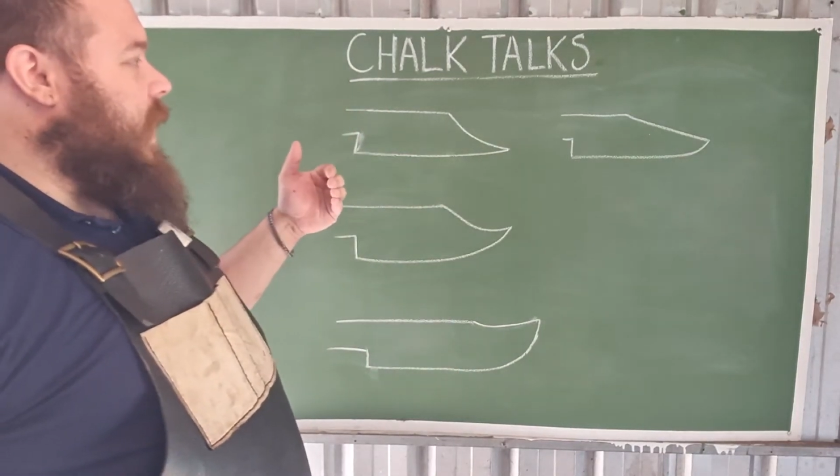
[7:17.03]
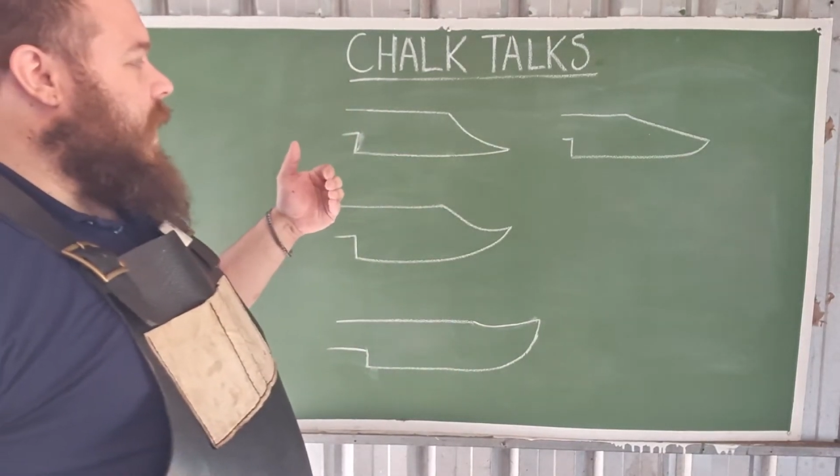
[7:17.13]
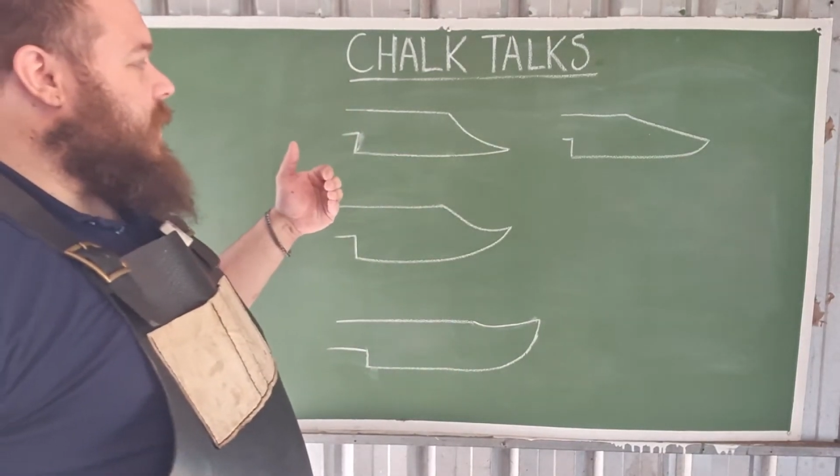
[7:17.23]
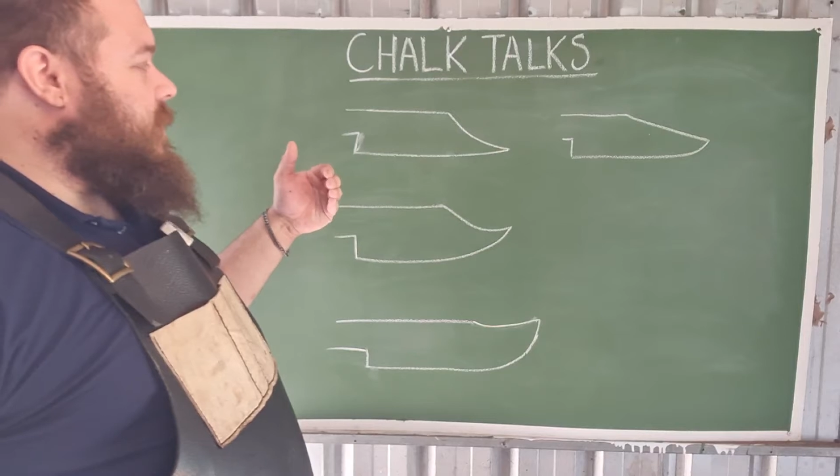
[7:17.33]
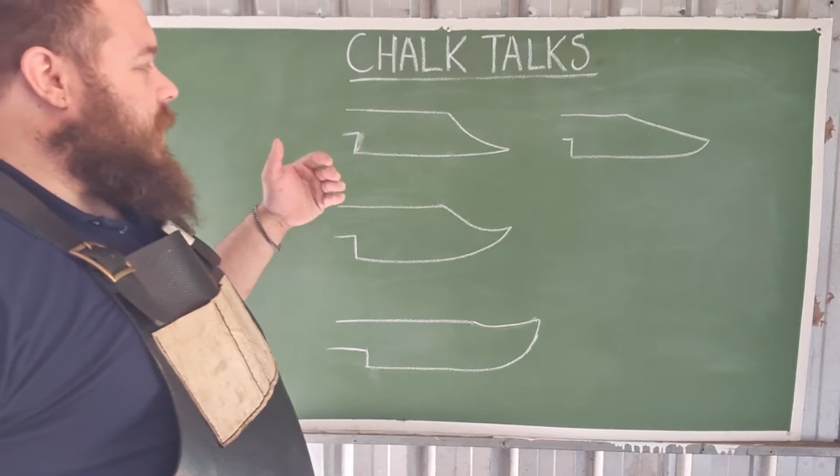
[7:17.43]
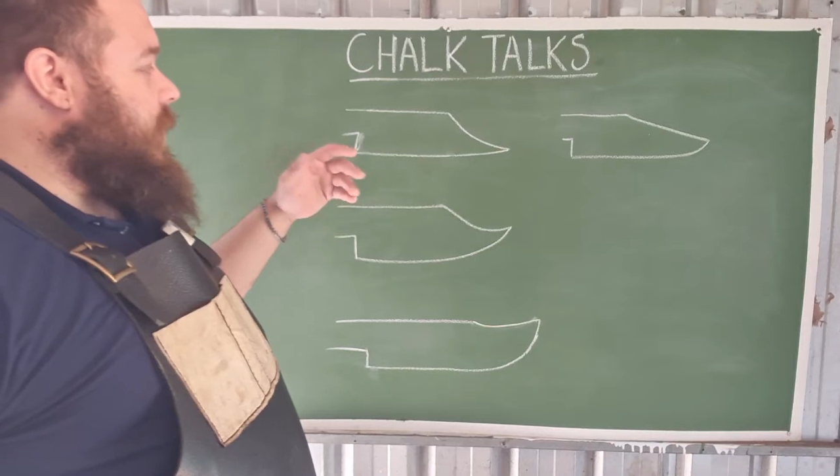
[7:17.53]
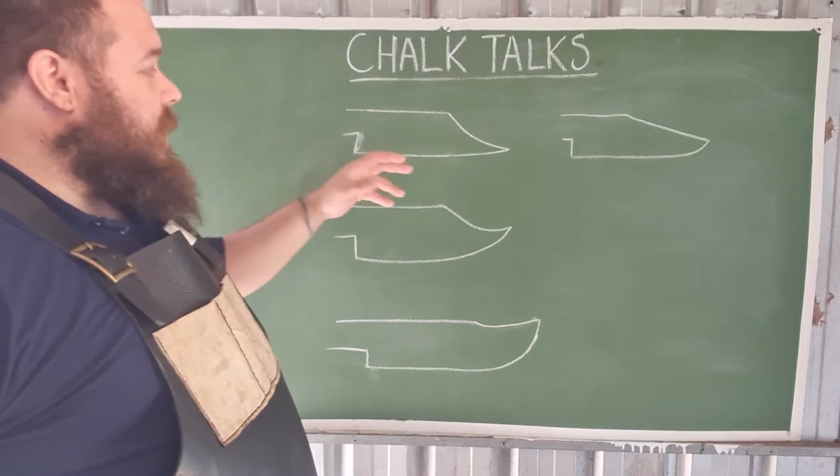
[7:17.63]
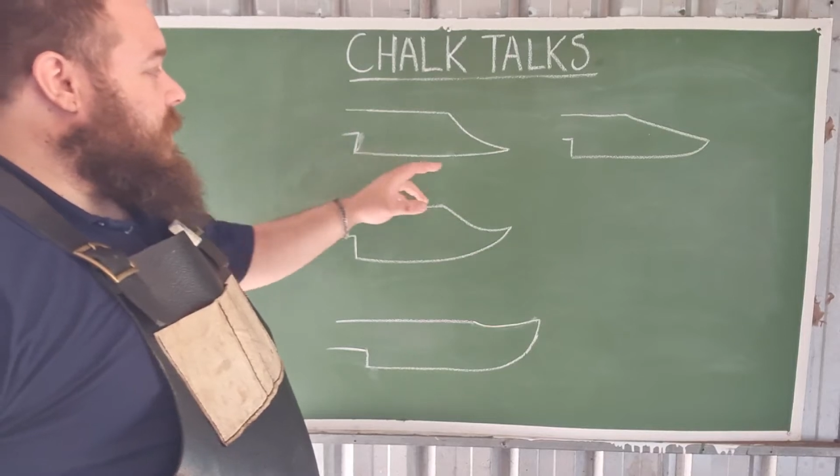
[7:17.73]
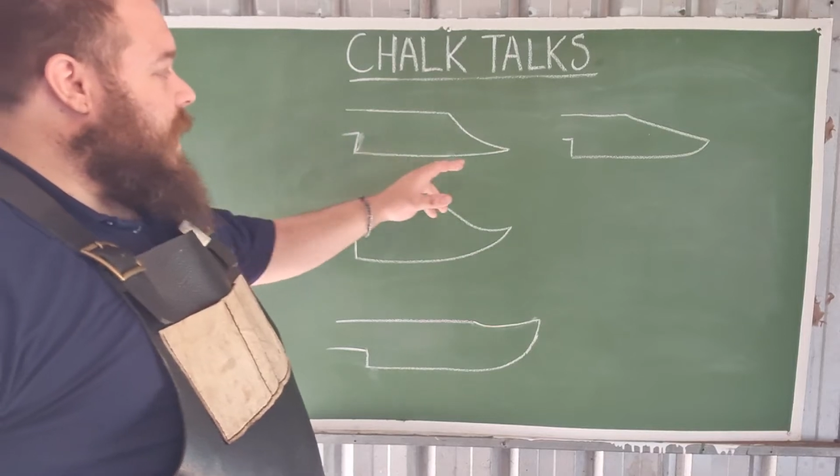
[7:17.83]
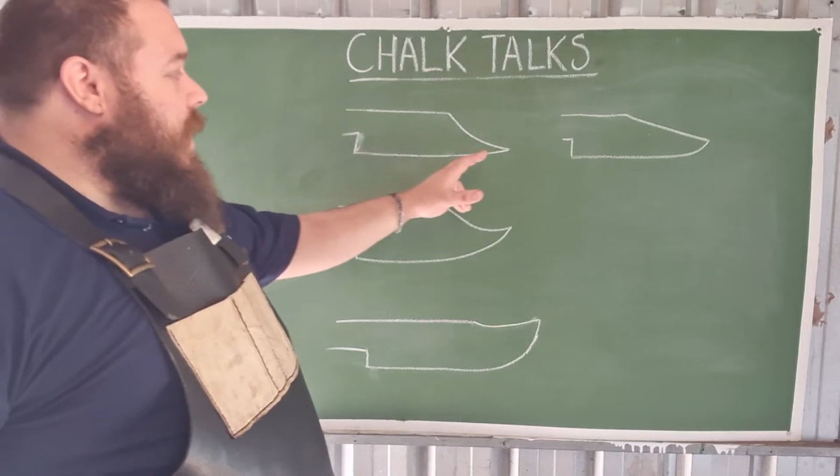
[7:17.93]
a slightly
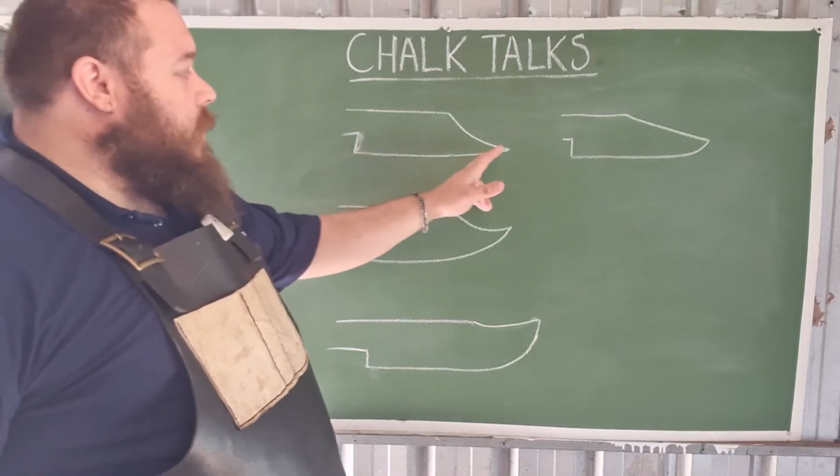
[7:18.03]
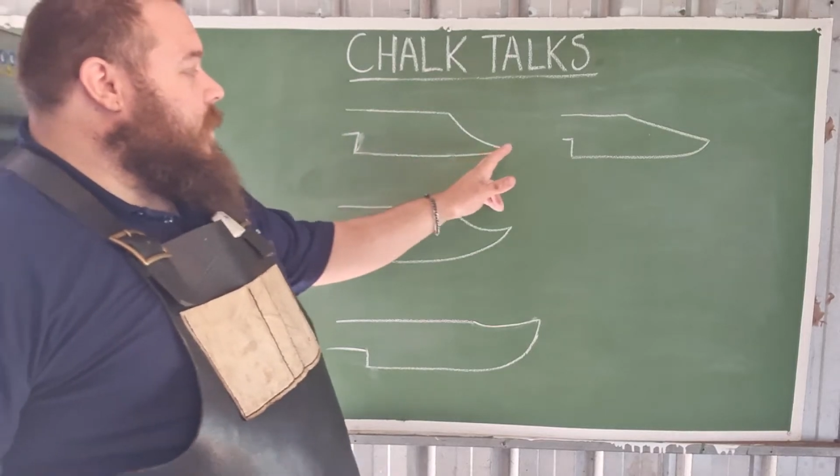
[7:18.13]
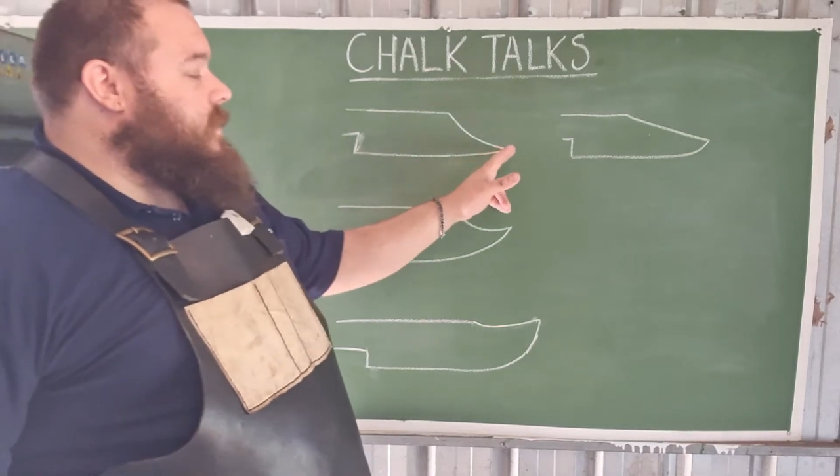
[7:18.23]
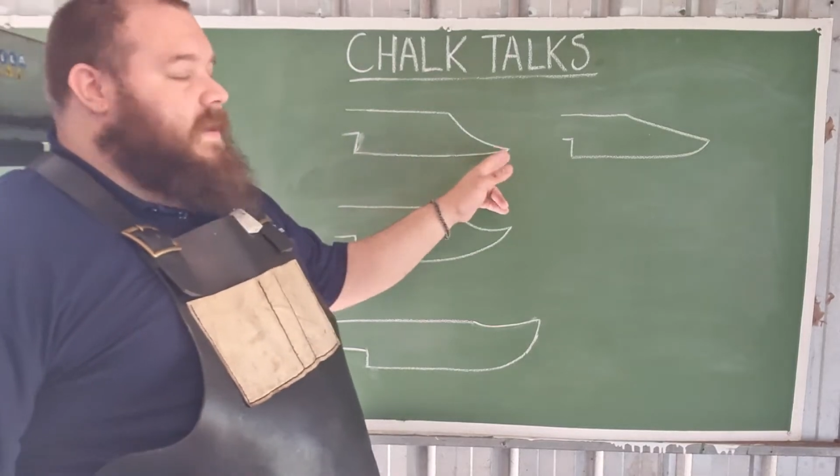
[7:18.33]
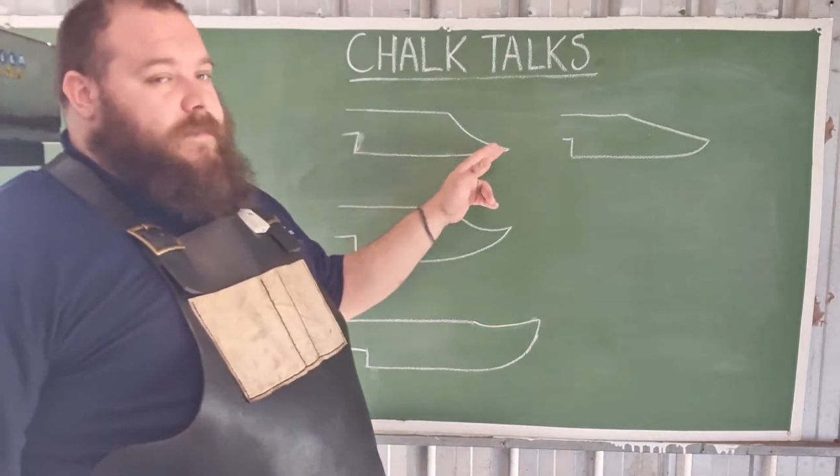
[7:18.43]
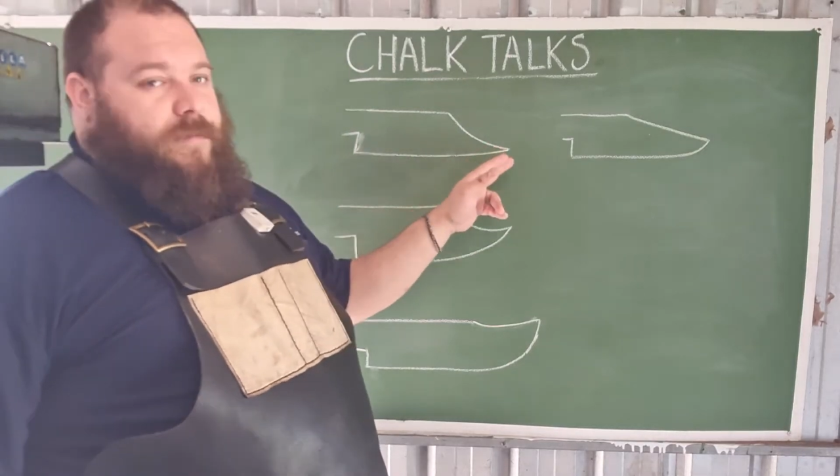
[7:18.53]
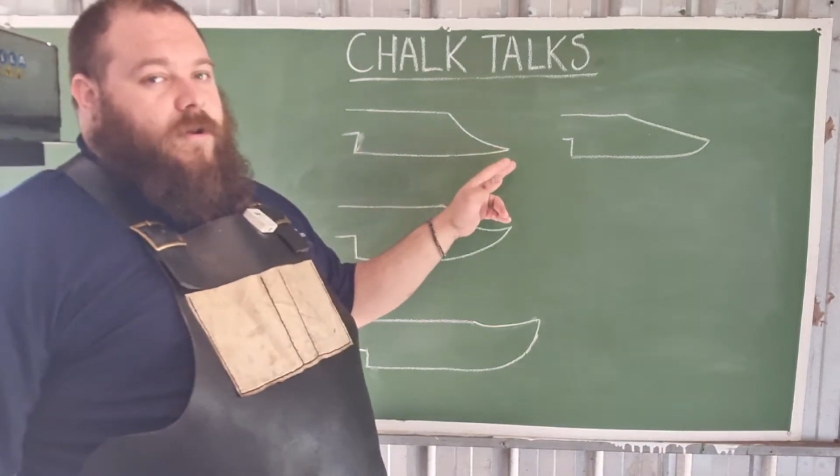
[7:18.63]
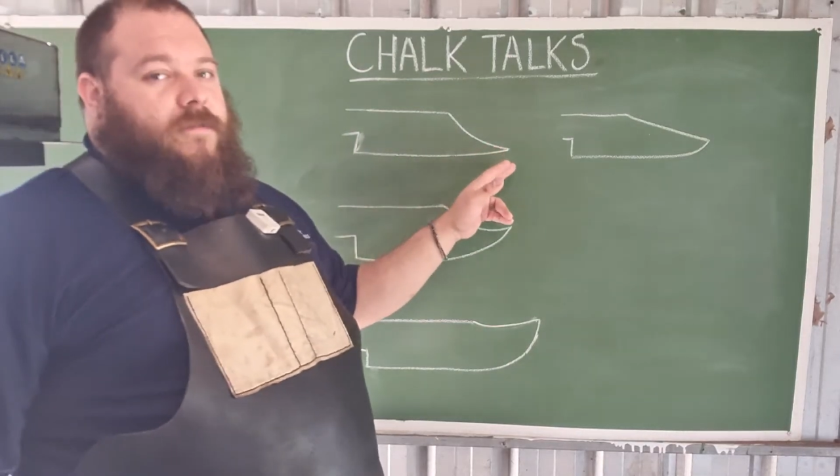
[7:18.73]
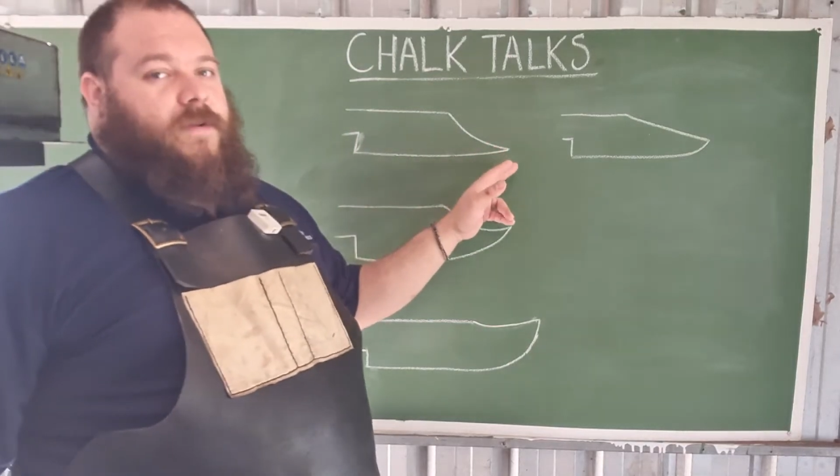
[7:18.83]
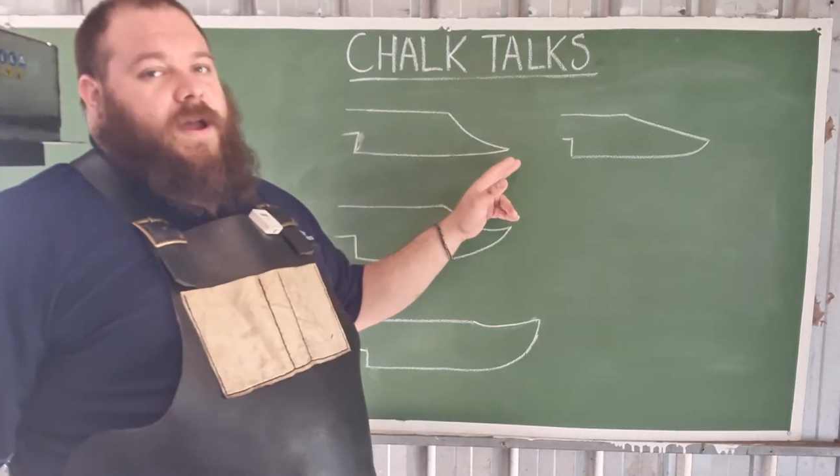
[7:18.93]
narrower tip
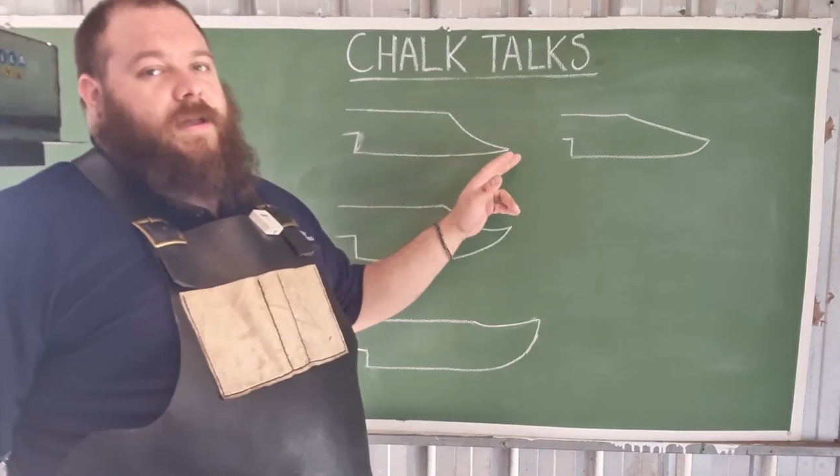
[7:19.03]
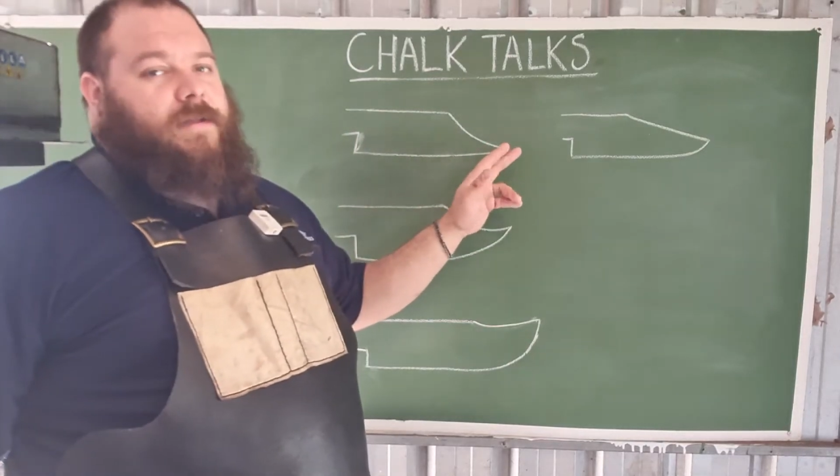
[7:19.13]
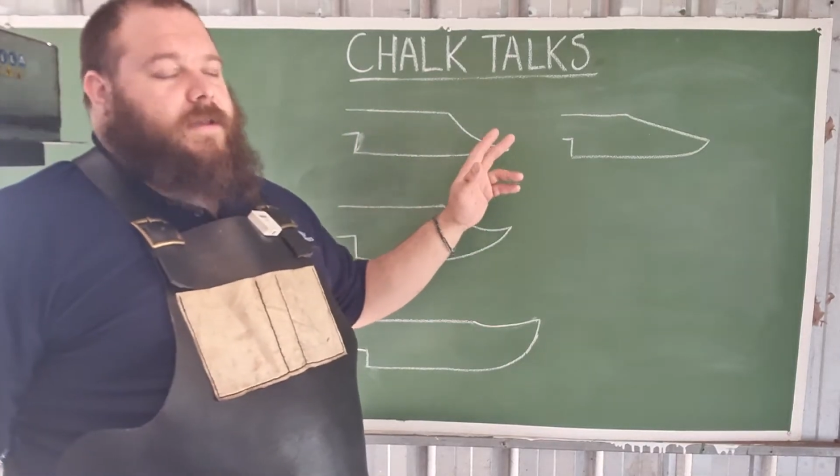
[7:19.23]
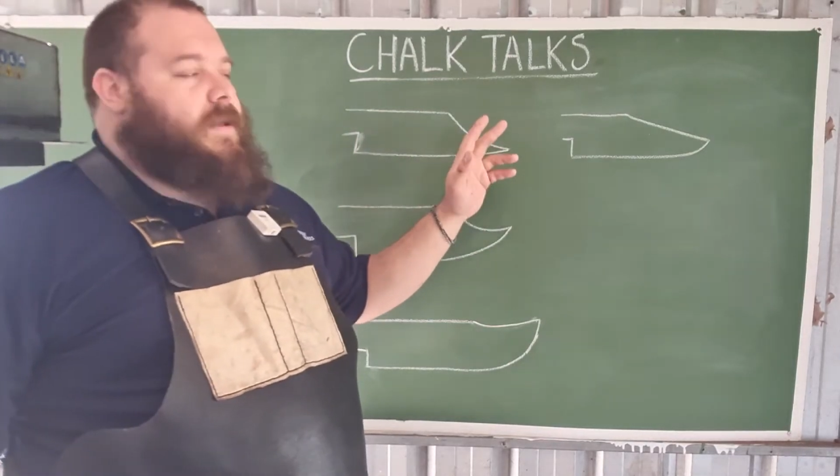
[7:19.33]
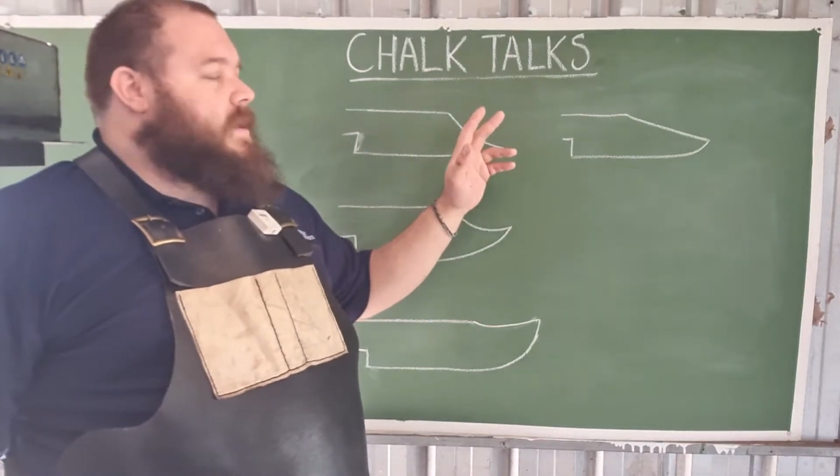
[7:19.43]
profile